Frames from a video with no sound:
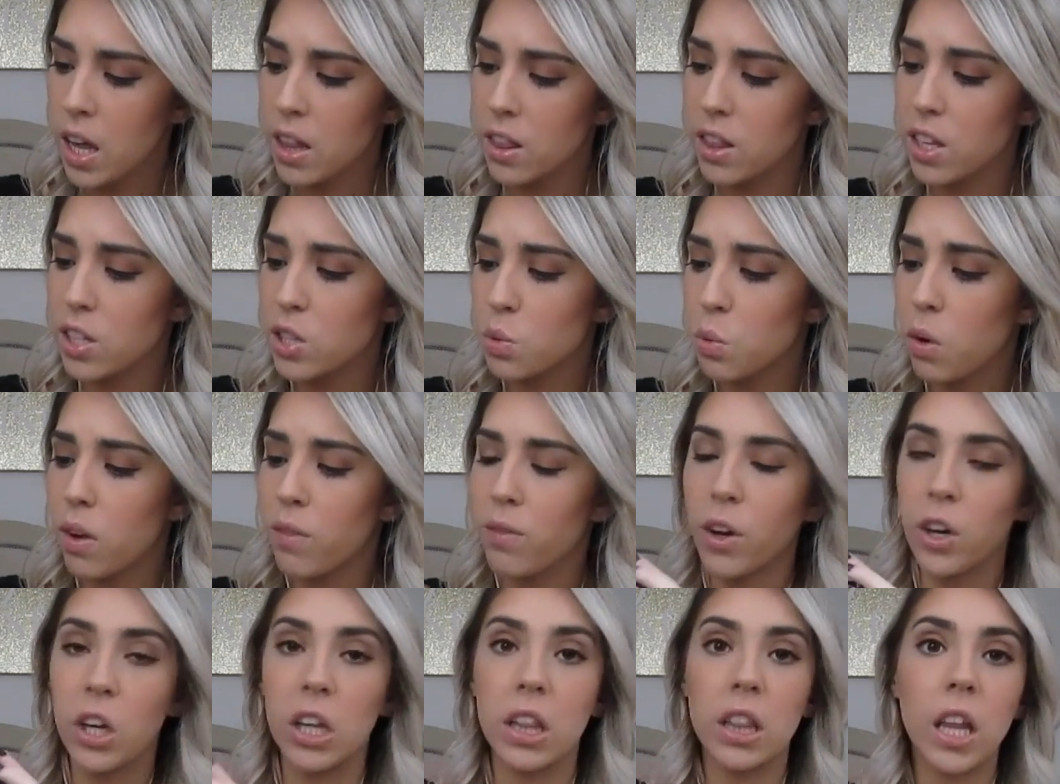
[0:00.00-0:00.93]
This one
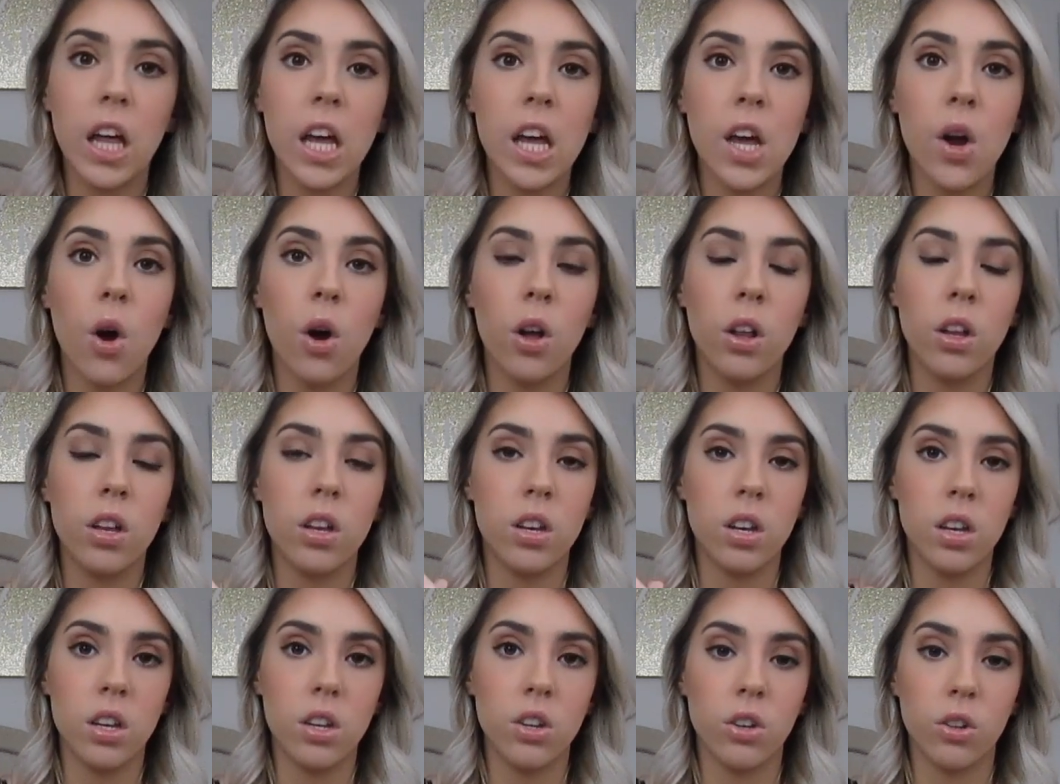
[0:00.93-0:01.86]
very light
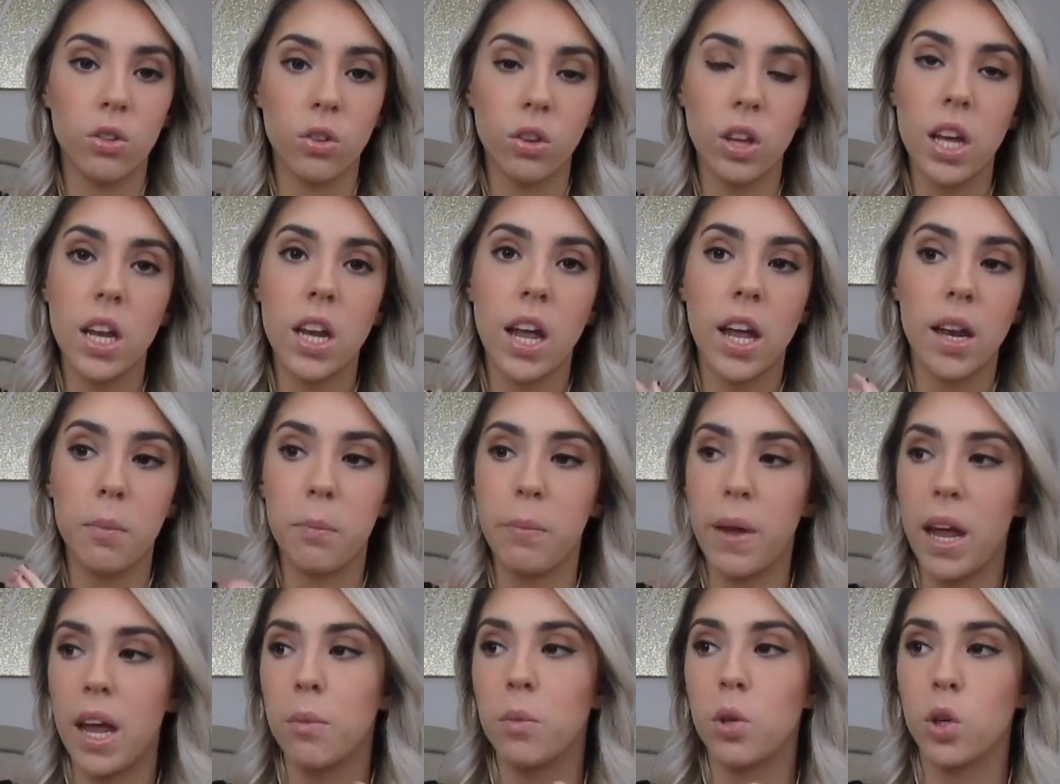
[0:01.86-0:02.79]
on your lid, and
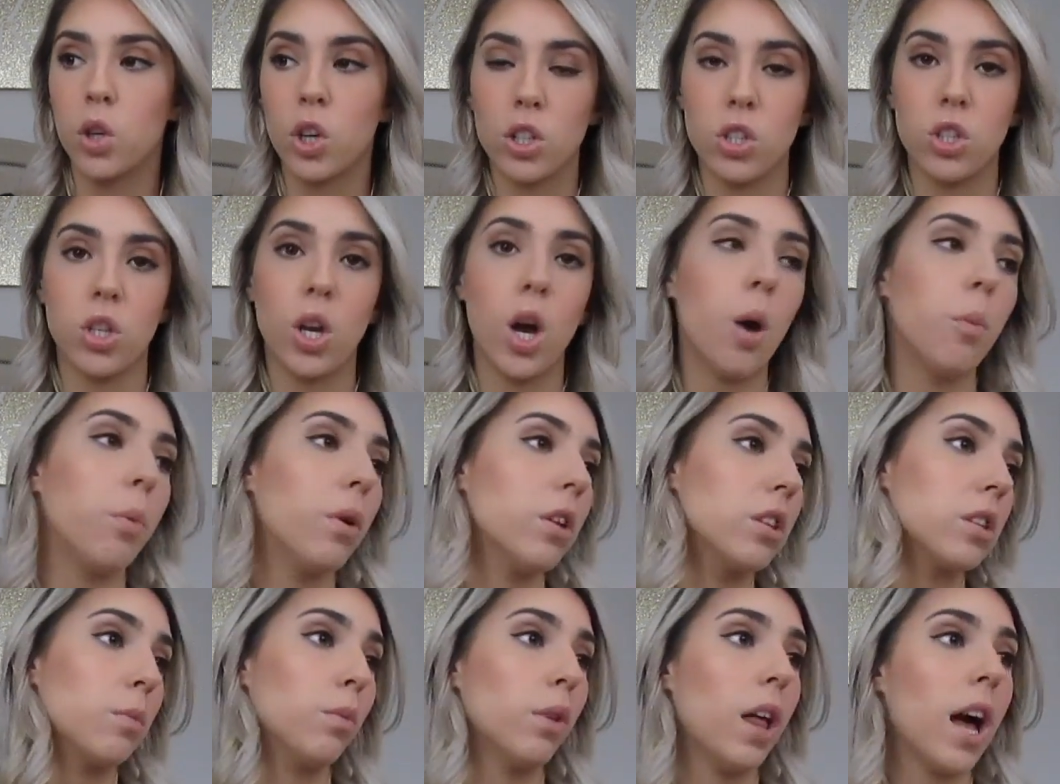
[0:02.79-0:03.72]
bam, you're good to go.
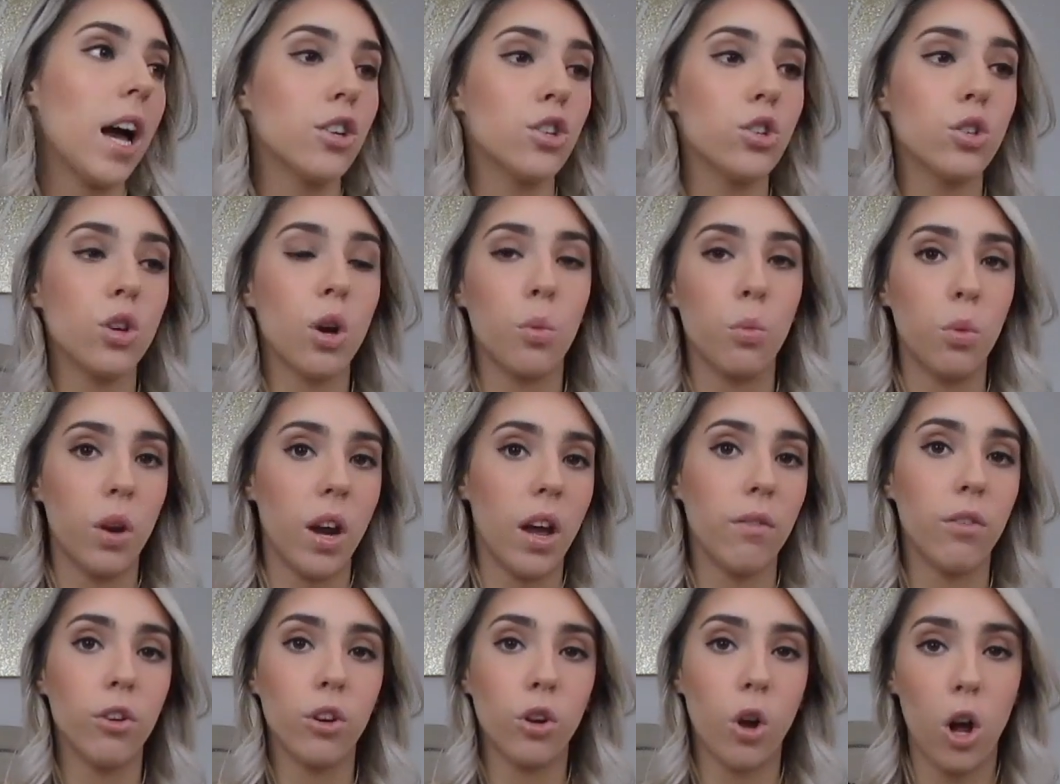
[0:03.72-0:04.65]
Put some lashes on,
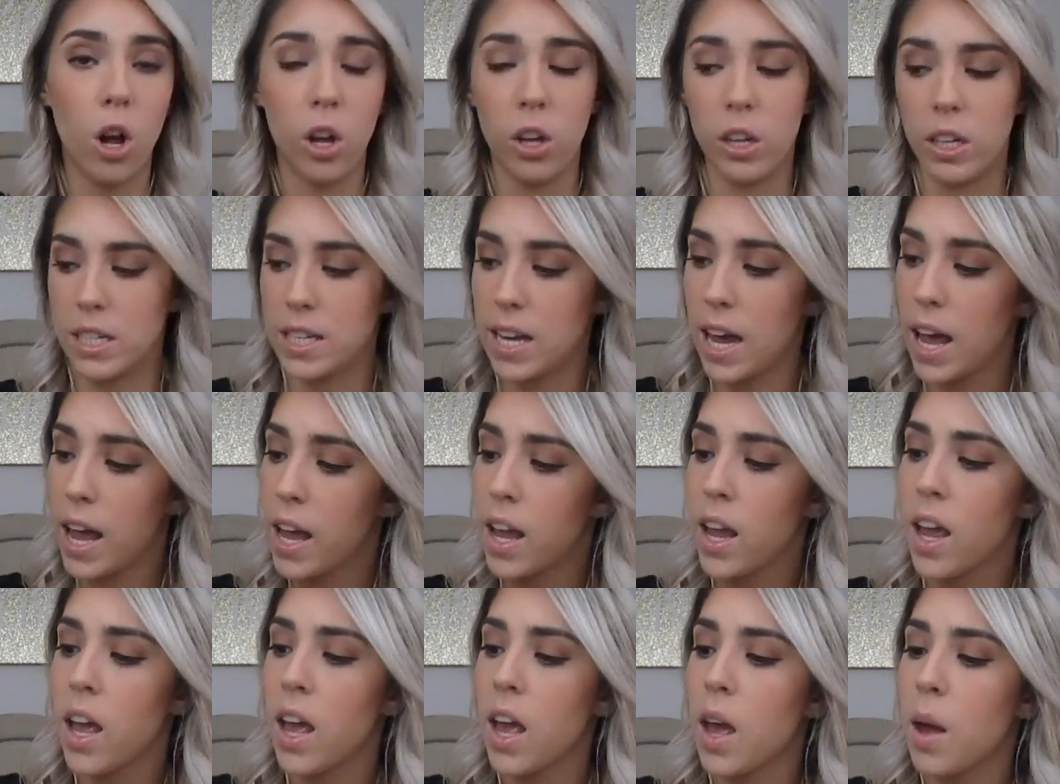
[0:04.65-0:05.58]
whatever, call it a
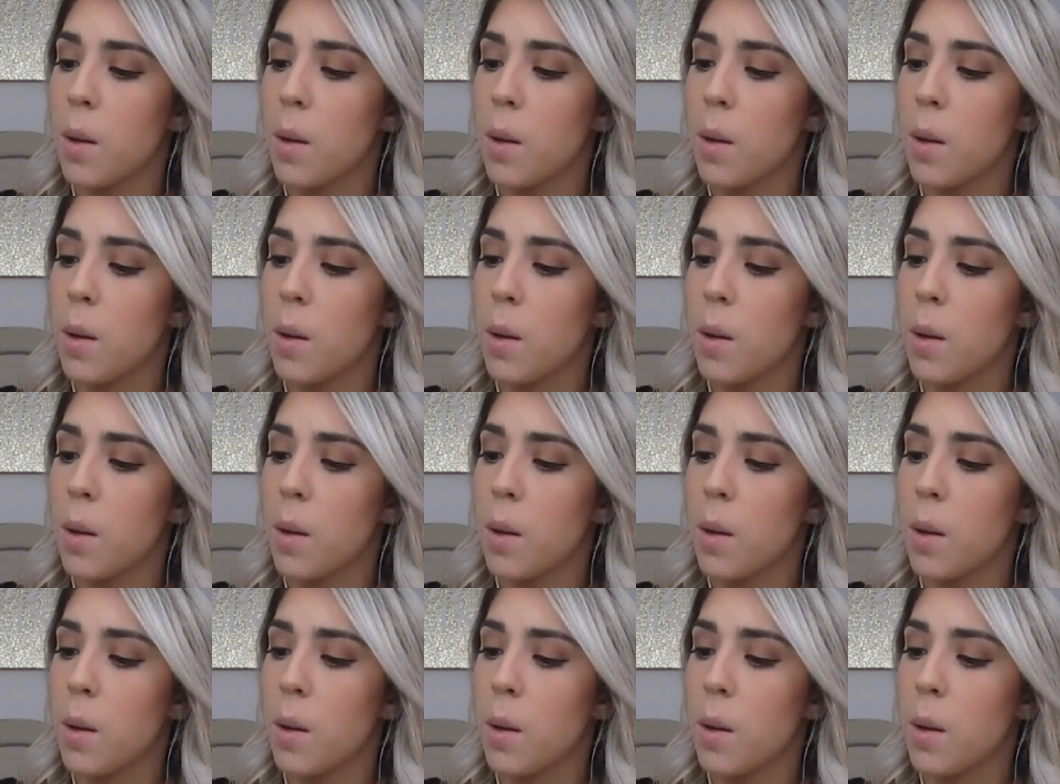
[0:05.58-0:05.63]
day.